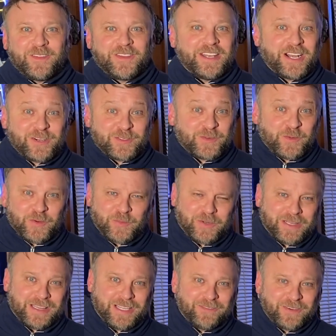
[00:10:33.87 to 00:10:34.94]
The Niners have won,
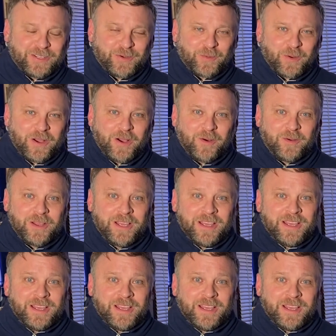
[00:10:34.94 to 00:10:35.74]
11 in a row.